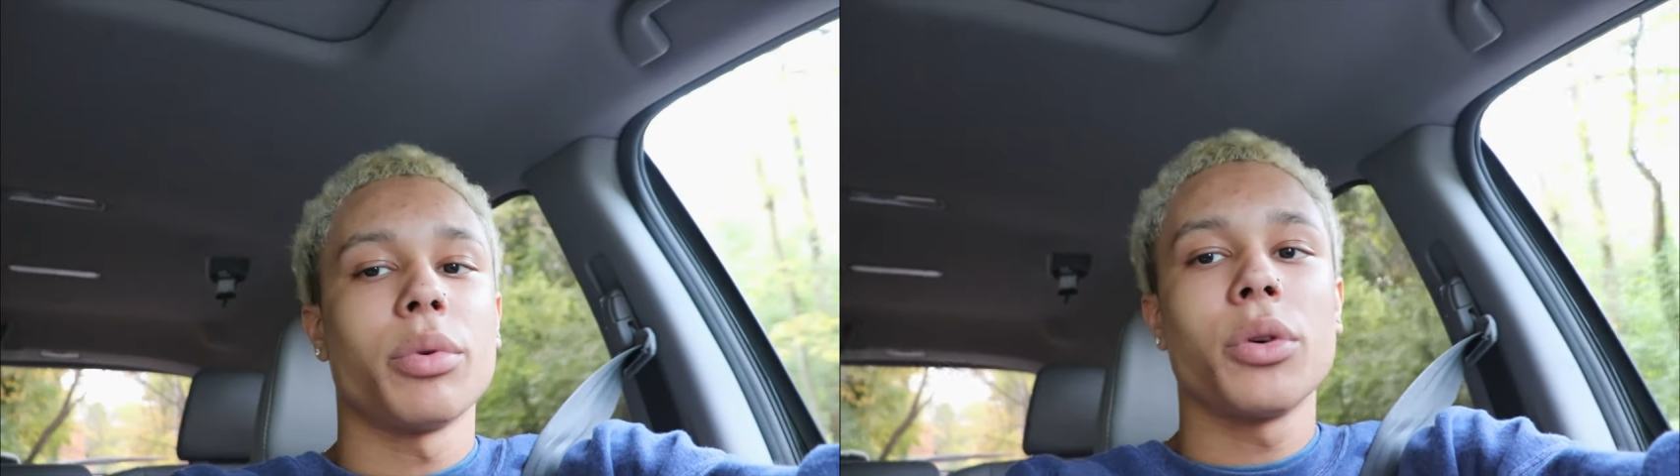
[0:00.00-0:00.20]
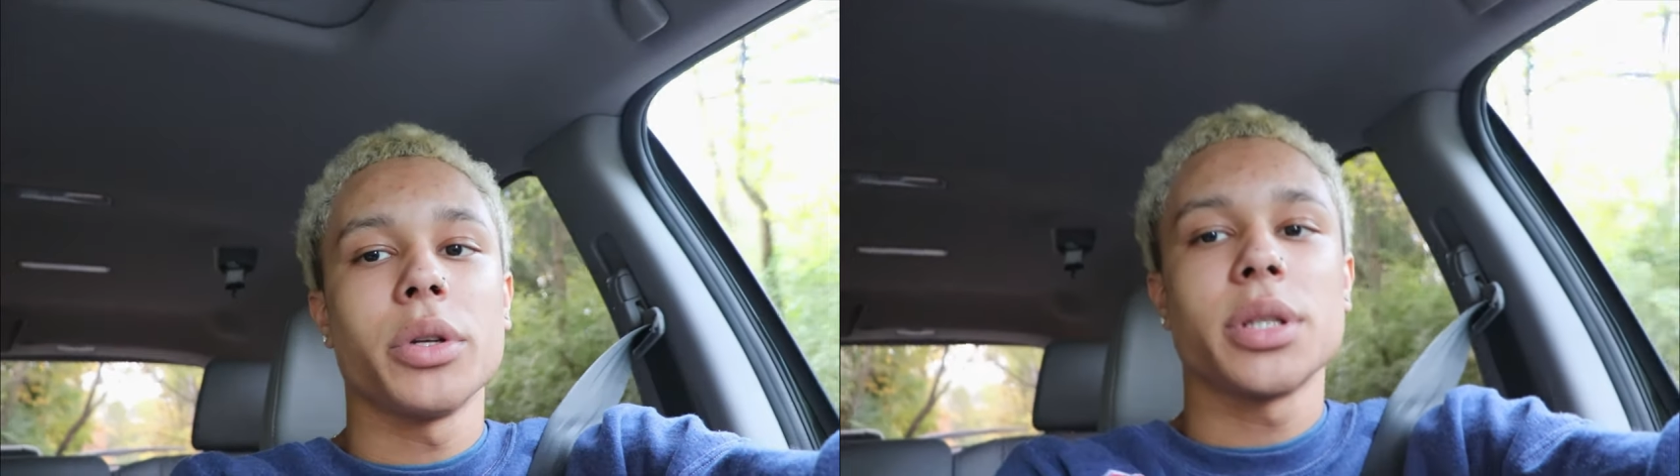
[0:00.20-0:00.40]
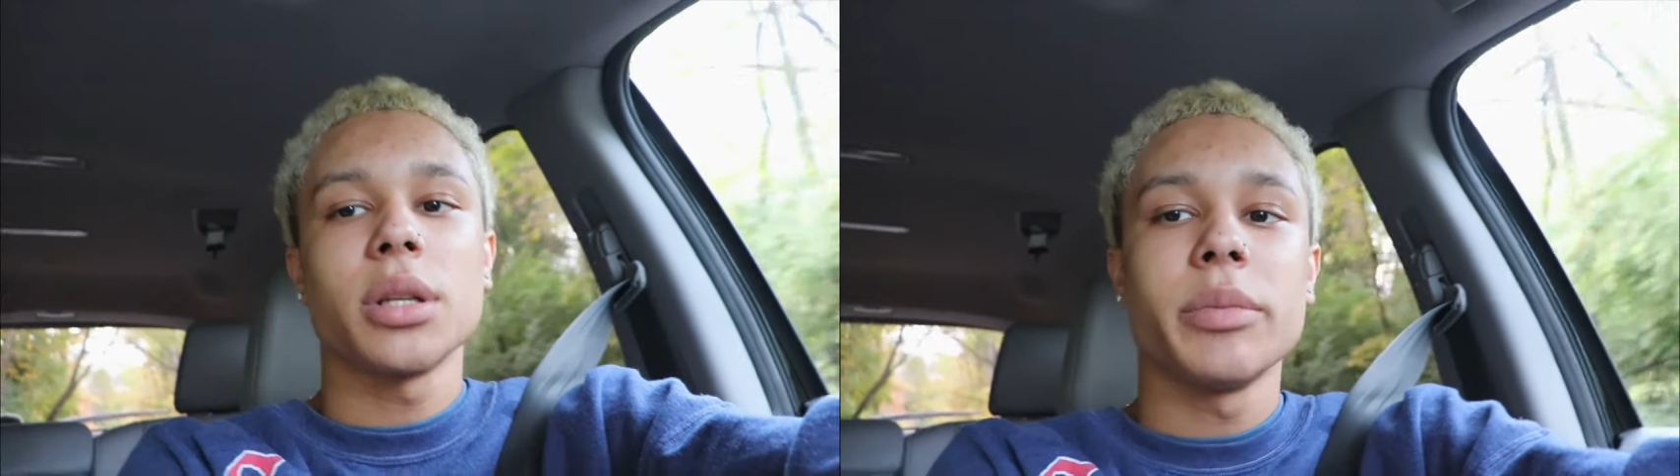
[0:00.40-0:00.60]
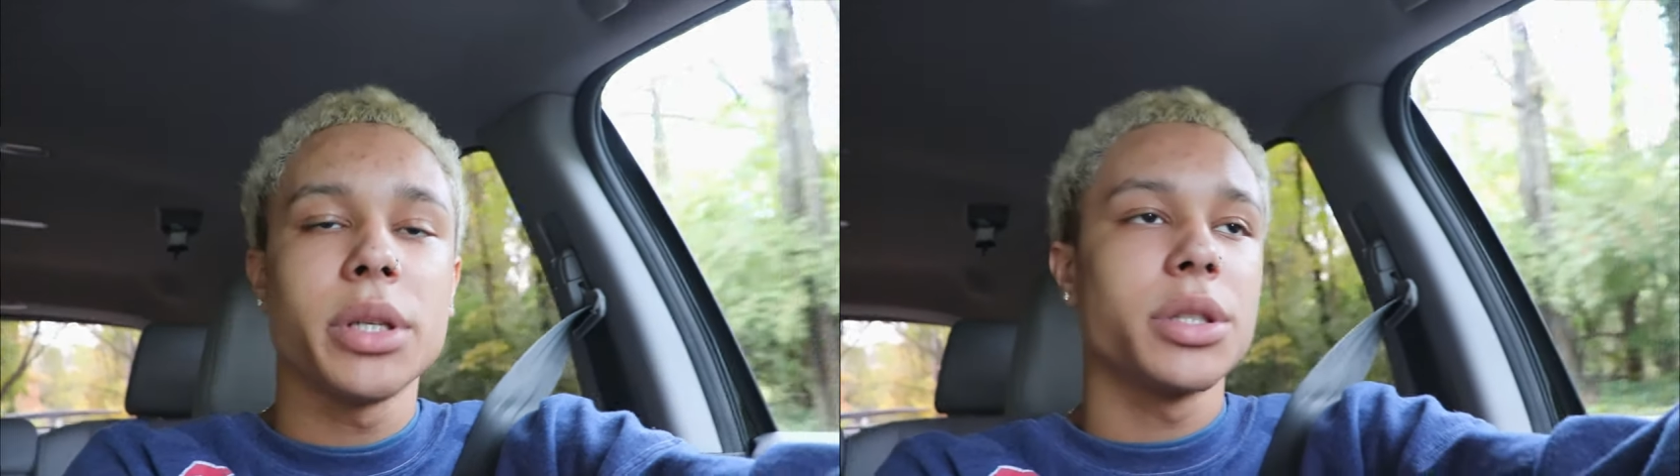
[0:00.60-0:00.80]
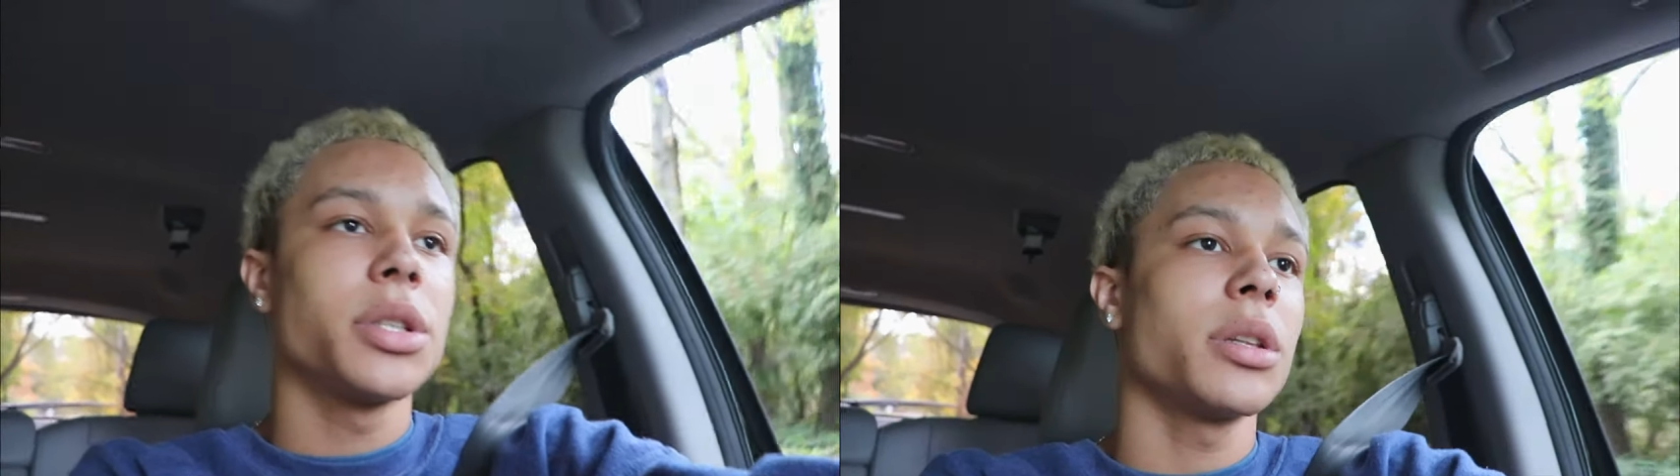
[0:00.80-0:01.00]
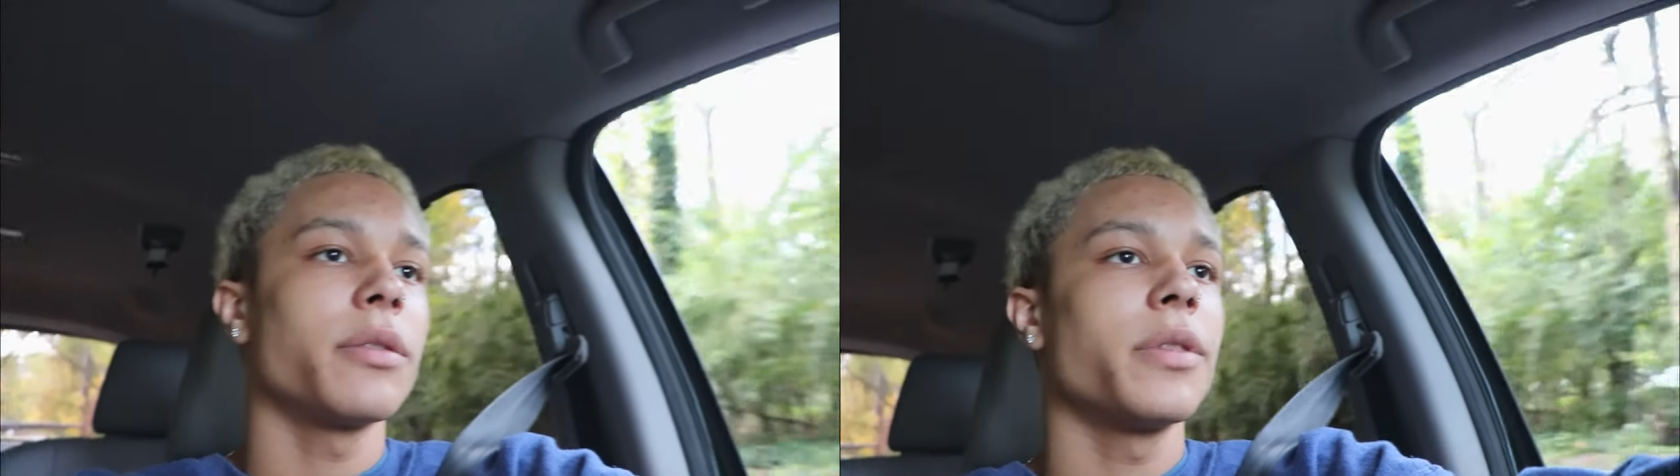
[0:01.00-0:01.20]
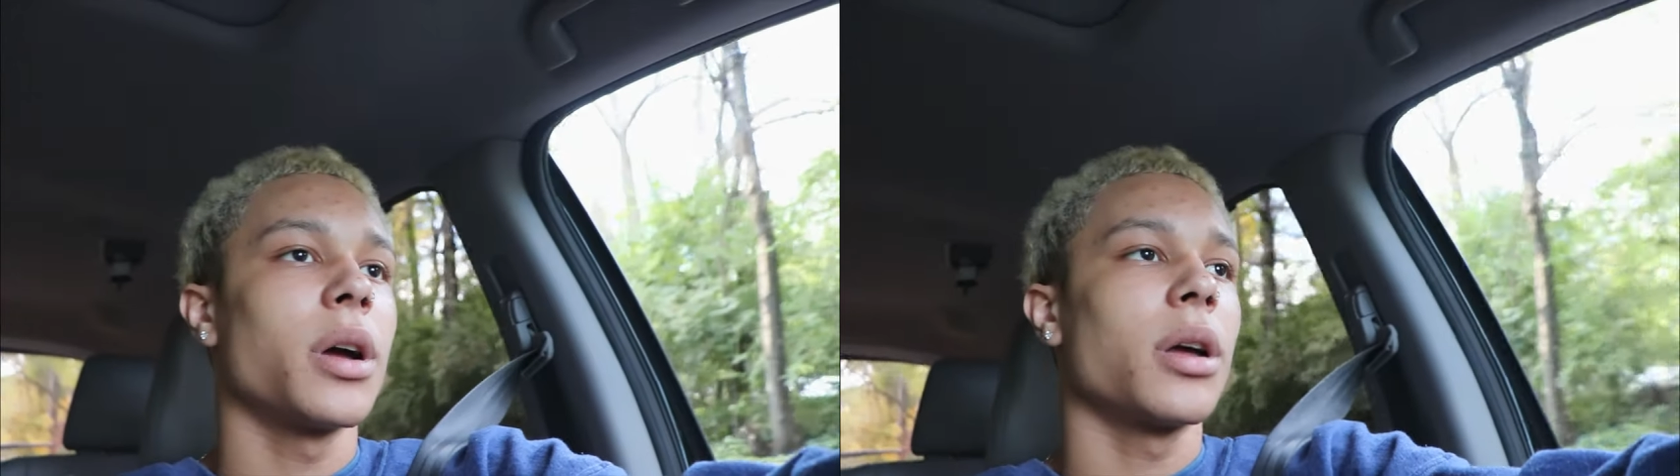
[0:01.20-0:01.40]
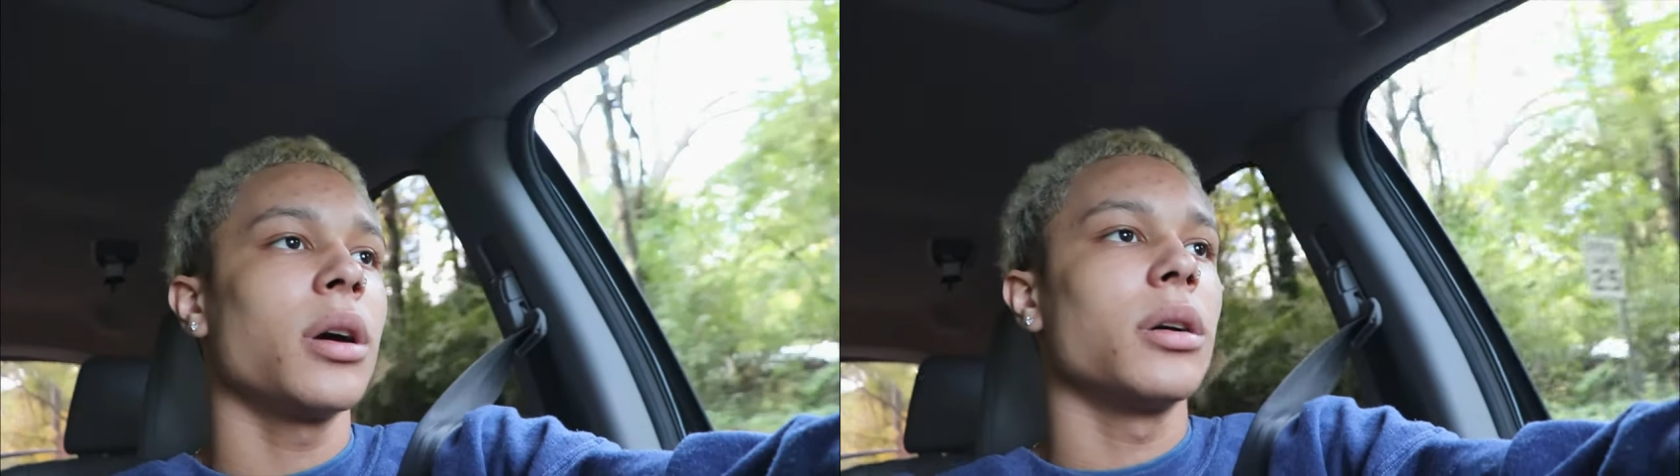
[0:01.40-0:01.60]
boy telling me to shut the
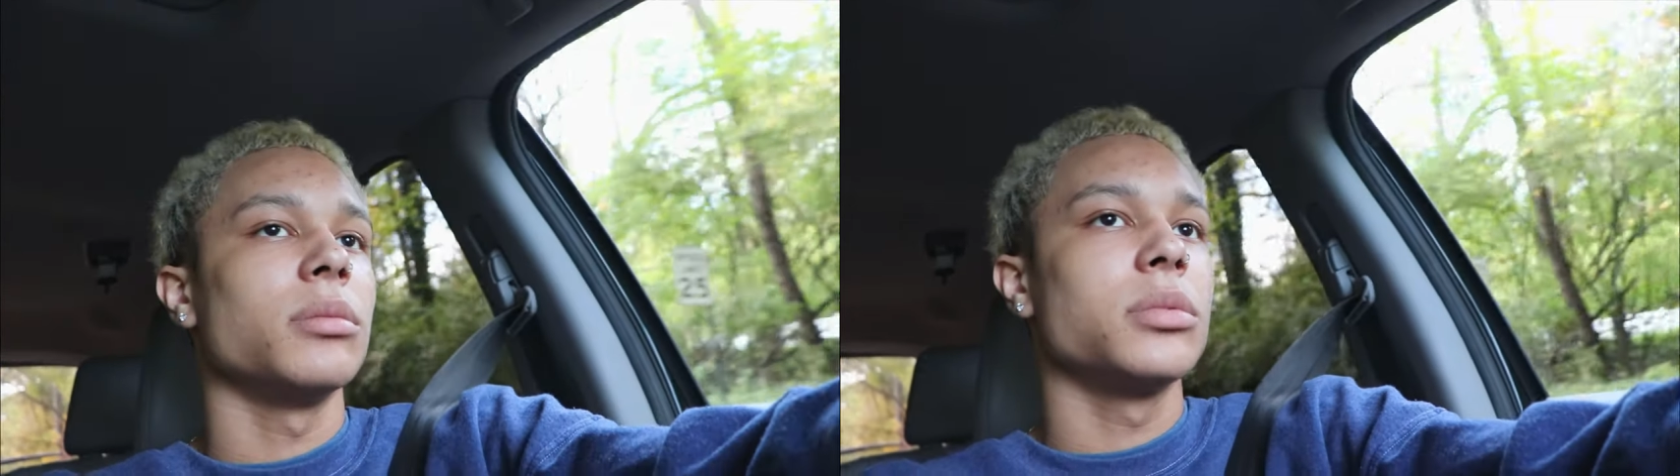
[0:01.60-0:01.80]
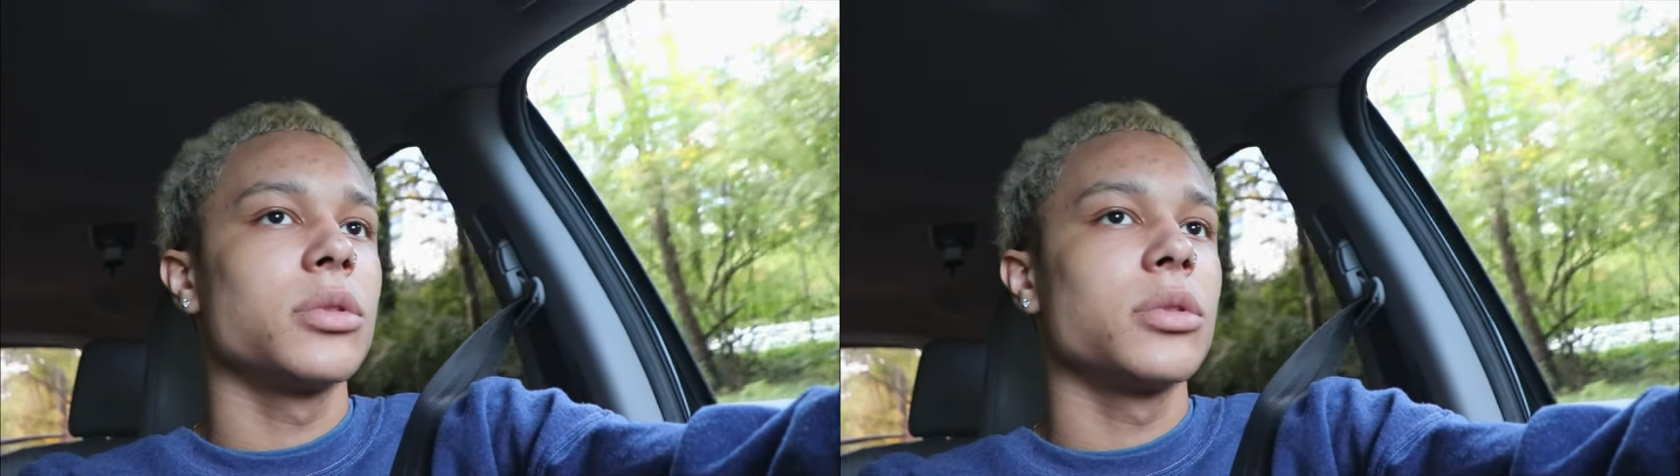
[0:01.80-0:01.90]
fuck up,